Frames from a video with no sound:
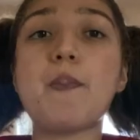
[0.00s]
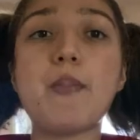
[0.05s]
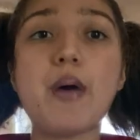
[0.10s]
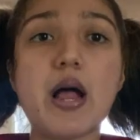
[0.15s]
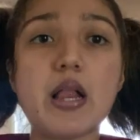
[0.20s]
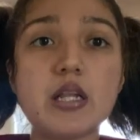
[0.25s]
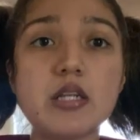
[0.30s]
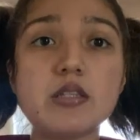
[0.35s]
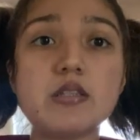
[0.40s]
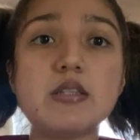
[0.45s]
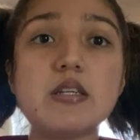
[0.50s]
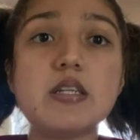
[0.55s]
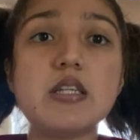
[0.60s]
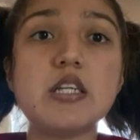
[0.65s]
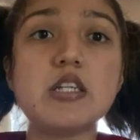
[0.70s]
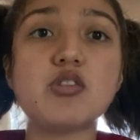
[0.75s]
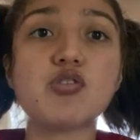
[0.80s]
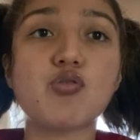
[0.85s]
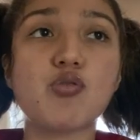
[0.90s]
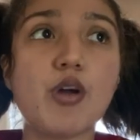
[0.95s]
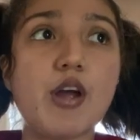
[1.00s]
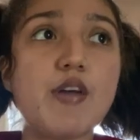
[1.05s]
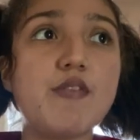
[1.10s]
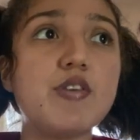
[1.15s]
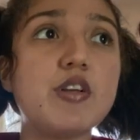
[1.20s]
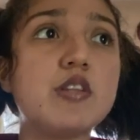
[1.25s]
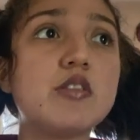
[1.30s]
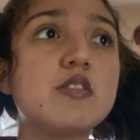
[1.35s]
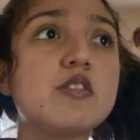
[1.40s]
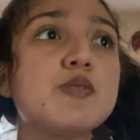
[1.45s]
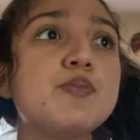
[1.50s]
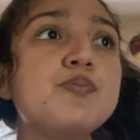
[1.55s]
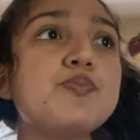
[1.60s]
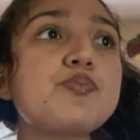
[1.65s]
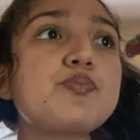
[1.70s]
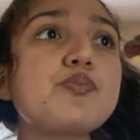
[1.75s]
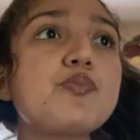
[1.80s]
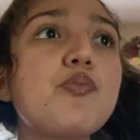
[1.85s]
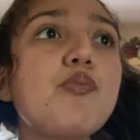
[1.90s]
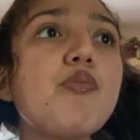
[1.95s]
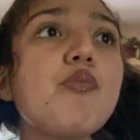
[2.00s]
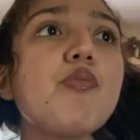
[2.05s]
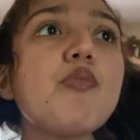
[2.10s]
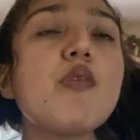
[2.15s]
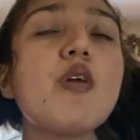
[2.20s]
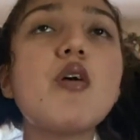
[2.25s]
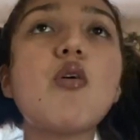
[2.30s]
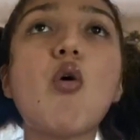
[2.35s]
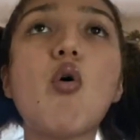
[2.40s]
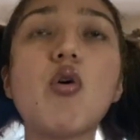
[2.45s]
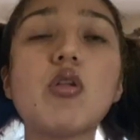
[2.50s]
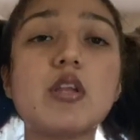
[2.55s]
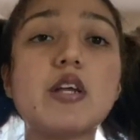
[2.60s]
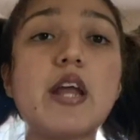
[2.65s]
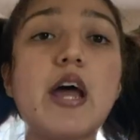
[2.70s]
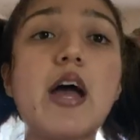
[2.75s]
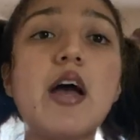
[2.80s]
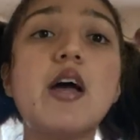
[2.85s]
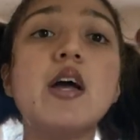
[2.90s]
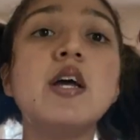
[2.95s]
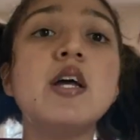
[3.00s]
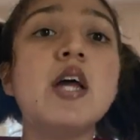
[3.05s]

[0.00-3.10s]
balancing these cravings, all of that.